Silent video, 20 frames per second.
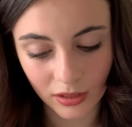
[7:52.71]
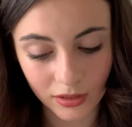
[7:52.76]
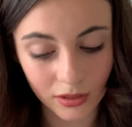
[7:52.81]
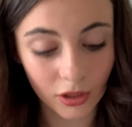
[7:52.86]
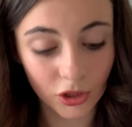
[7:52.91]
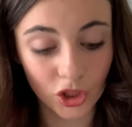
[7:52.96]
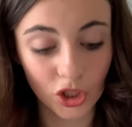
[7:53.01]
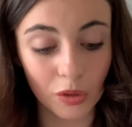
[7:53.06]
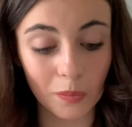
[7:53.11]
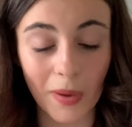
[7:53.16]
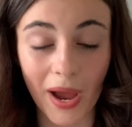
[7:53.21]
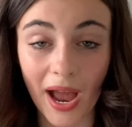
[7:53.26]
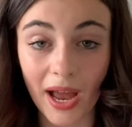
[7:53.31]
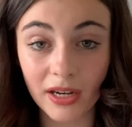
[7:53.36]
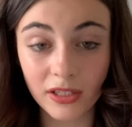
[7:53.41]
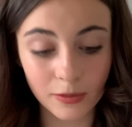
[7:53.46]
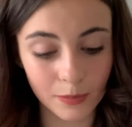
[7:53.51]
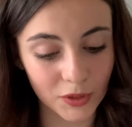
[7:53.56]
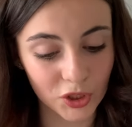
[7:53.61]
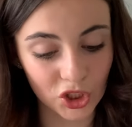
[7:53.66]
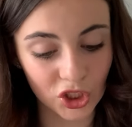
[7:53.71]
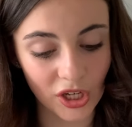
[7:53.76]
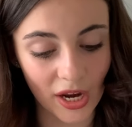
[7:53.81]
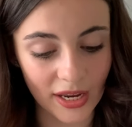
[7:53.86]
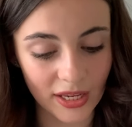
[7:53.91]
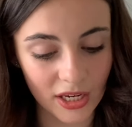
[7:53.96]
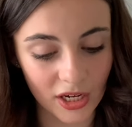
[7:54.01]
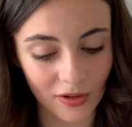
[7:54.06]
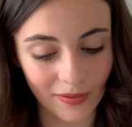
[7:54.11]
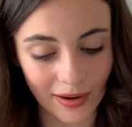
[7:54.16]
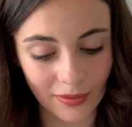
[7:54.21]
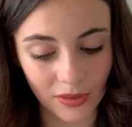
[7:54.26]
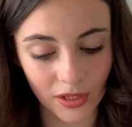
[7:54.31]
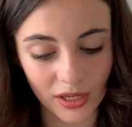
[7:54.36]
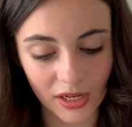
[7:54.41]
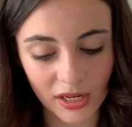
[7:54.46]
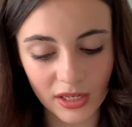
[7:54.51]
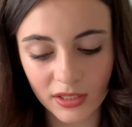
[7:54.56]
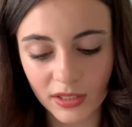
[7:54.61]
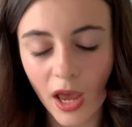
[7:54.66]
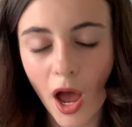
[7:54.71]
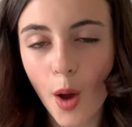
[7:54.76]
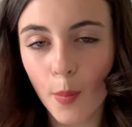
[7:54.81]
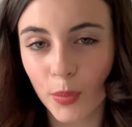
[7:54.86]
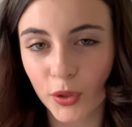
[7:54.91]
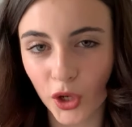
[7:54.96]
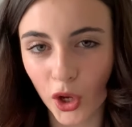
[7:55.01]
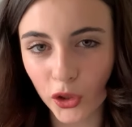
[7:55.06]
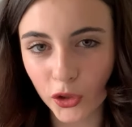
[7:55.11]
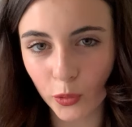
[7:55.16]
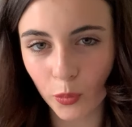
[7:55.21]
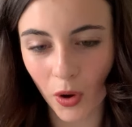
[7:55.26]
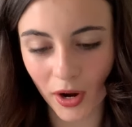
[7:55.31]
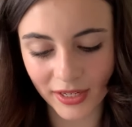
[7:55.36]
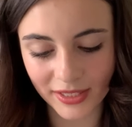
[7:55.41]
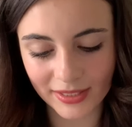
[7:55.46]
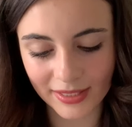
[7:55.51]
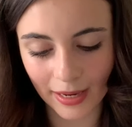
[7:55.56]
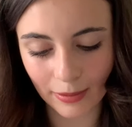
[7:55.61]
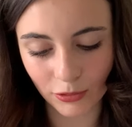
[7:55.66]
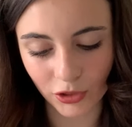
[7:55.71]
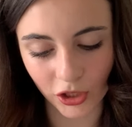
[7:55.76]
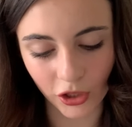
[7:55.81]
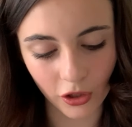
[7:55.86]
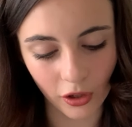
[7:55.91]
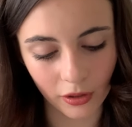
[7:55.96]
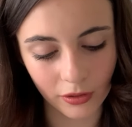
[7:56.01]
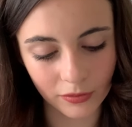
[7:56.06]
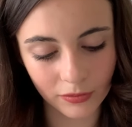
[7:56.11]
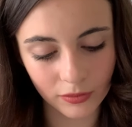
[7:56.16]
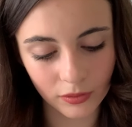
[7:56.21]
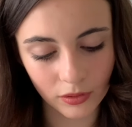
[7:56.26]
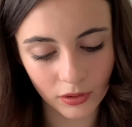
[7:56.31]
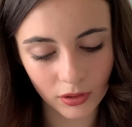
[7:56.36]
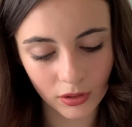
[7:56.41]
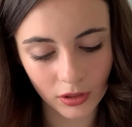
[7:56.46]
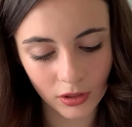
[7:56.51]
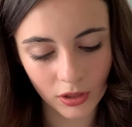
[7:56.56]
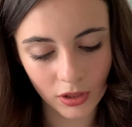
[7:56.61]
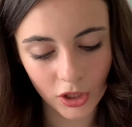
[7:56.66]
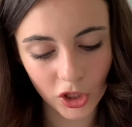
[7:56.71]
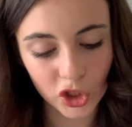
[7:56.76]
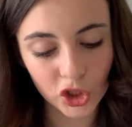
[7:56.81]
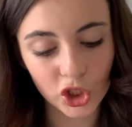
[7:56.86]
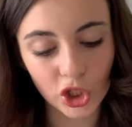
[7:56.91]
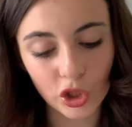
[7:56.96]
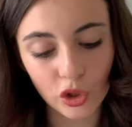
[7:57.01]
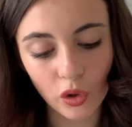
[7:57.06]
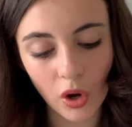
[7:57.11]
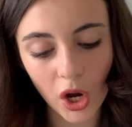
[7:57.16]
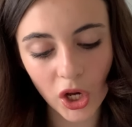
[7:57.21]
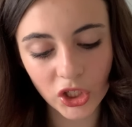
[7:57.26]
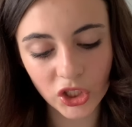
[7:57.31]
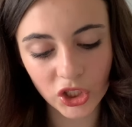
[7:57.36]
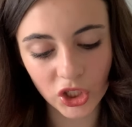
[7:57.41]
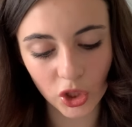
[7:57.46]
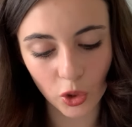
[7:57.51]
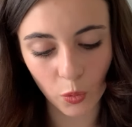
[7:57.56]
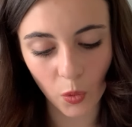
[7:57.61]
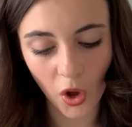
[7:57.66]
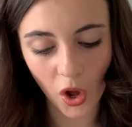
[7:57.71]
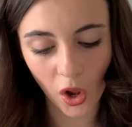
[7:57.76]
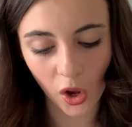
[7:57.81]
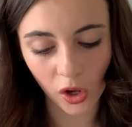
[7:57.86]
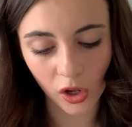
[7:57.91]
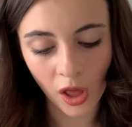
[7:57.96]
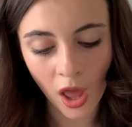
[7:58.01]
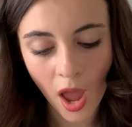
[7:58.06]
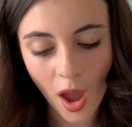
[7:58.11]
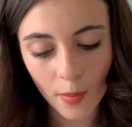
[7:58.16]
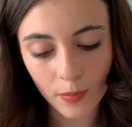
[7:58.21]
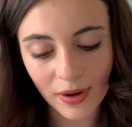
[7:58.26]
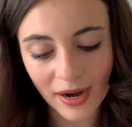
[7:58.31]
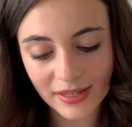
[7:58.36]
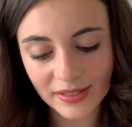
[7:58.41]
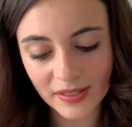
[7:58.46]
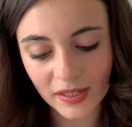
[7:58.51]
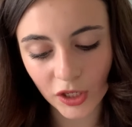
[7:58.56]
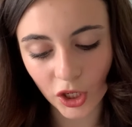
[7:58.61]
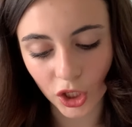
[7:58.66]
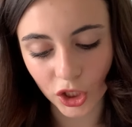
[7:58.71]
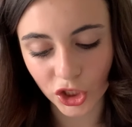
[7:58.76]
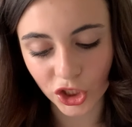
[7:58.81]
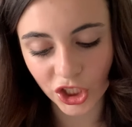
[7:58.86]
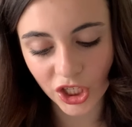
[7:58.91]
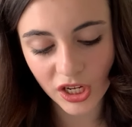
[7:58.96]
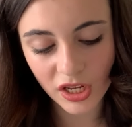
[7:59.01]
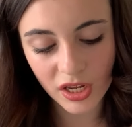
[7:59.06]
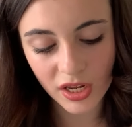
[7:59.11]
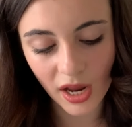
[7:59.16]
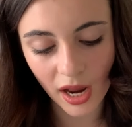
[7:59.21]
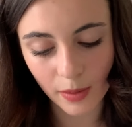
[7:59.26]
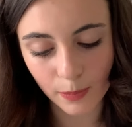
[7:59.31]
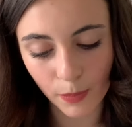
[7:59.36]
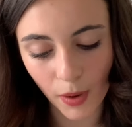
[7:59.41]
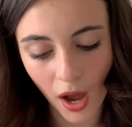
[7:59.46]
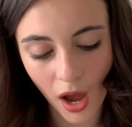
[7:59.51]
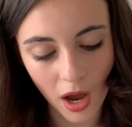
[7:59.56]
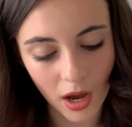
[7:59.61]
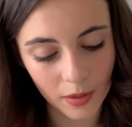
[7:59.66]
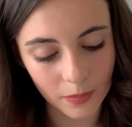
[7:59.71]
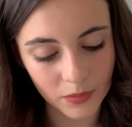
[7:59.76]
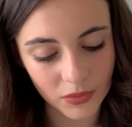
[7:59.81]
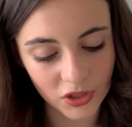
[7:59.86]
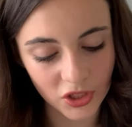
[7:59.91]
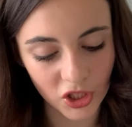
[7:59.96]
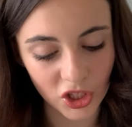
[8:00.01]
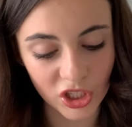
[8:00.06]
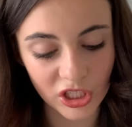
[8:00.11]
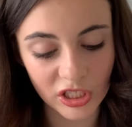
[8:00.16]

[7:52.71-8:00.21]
Not too bad, a bit shaky around the knees, but otherwise sound enough. She crossed to the wall, pressing her cheek and palms to the